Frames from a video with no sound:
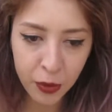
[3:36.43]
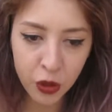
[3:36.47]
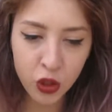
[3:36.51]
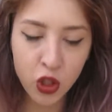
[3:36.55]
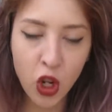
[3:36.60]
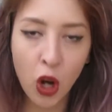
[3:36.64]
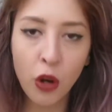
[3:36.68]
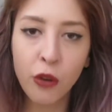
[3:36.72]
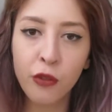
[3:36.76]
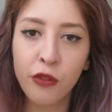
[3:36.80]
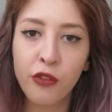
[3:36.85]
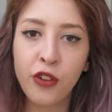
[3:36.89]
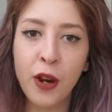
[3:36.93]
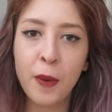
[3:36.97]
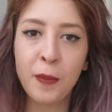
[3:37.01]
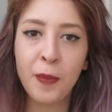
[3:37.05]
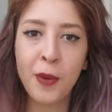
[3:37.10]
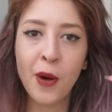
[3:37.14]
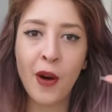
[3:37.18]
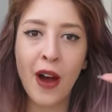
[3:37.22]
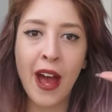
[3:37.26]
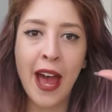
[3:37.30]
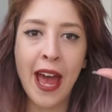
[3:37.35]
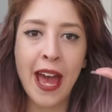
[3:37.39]
You don't flip
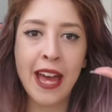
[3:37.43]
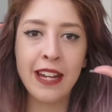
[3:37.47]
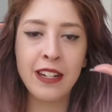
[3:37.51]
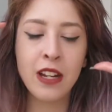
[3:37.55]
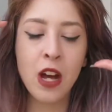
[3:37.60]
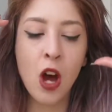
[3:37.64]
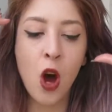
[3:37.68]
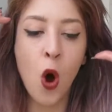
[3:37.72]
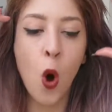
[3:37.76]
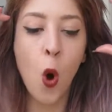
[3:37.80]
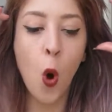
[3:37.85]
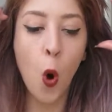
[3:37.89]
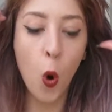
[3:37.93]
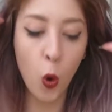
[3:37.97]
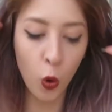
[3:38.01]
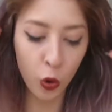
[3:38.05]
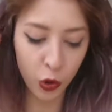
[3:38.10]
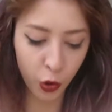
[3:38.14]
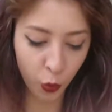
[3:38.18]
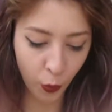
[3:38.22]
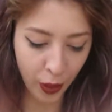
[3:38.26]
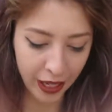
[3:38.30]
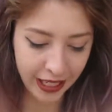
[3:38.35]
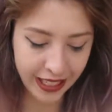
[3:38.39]
your head all
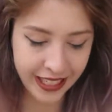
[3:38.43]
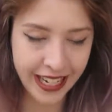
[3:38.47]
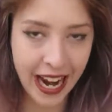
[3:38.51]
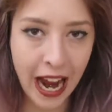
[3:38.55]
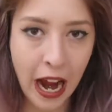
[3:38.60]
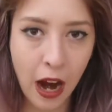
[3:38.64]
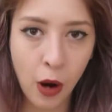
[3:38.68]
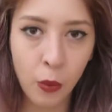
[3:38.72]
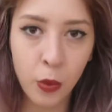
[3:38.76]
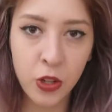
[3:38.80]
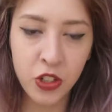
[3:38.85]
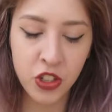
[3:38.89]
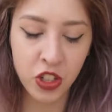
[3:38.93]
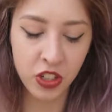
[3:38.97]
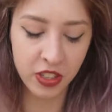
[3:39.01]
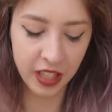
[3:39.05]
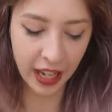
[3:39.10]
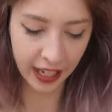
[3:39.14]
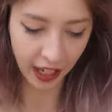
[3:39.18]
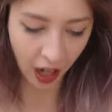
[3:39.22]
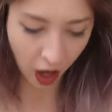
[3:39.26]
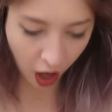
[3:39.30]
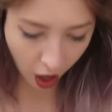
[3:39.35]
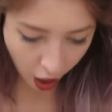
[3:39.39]
the way downwards, just
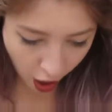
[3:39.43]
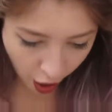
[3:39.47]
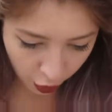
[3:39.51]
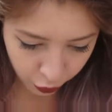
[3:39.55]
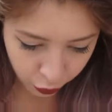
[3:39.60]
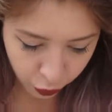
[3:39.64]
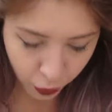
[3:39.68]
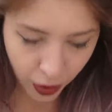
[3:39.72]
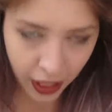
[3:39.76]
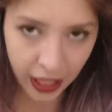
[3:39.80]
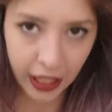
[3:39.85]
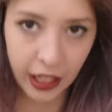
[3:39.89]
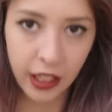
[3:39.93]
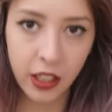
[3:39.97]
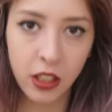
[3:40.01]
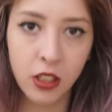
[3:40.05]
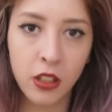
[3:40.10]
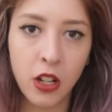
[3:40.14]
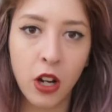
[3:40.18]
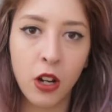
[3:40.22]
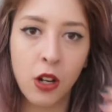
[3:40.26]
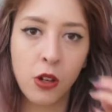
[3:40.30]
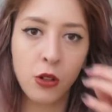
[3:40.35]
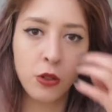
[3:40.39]
like halfway, you
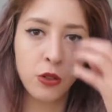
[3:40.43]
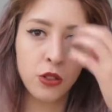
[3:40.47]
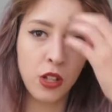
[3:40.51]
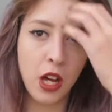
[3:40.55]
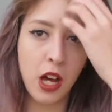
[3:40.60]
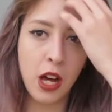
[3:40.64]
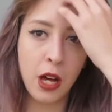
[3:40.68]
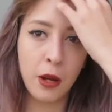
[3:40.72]
know.